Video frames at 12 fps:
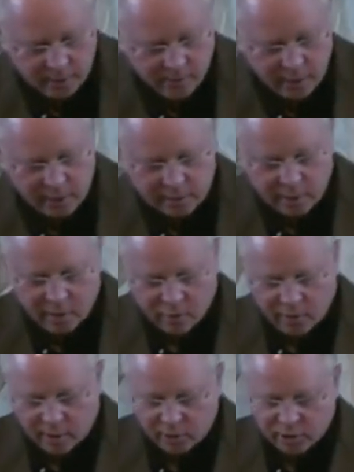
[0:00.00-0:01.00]
Ministerial
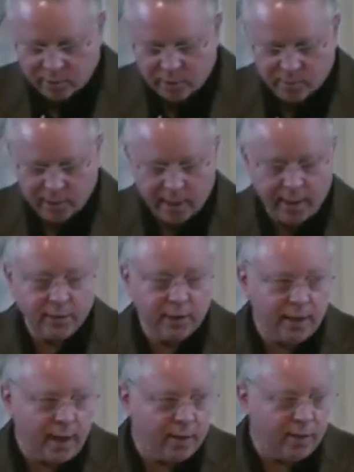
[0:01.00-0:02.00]
Fellowship Committee, and
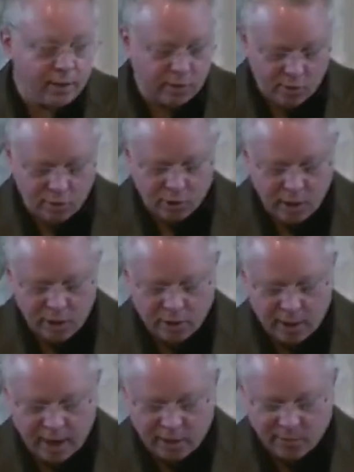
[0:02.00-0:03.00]
today the
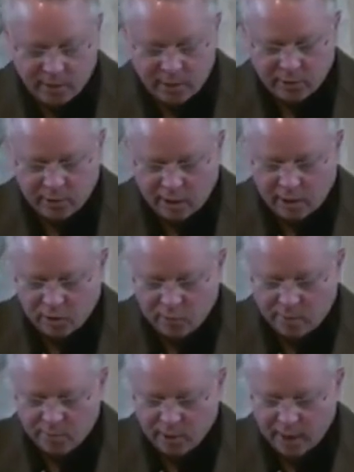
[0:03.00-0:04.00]
association has me listed on its
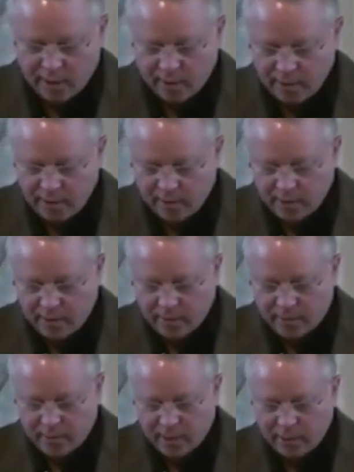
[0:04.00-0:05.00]
website
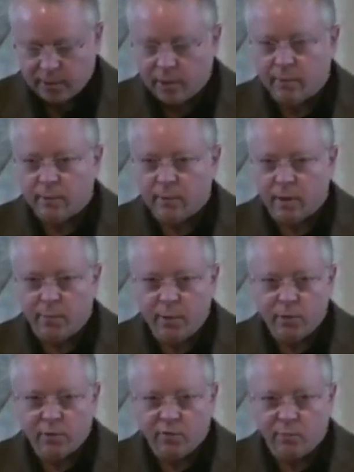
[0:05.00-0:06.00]
as an
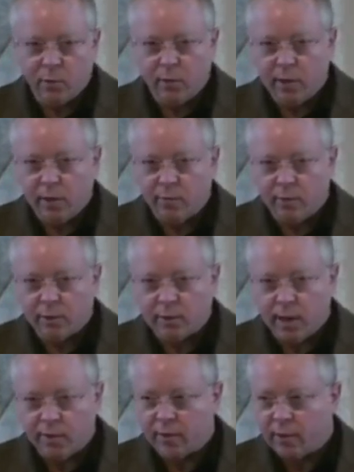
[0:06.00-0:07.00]
abusive bully who is
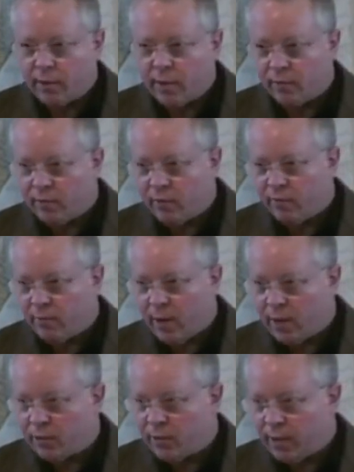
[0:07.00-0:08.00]
ethically unfit for
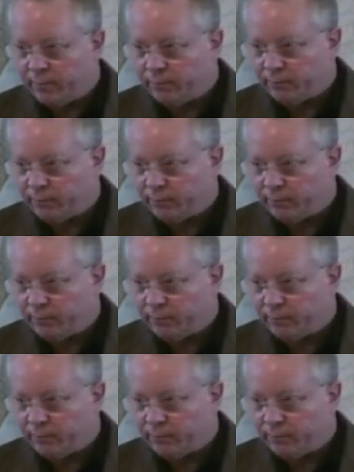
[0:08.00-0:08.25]
ministry.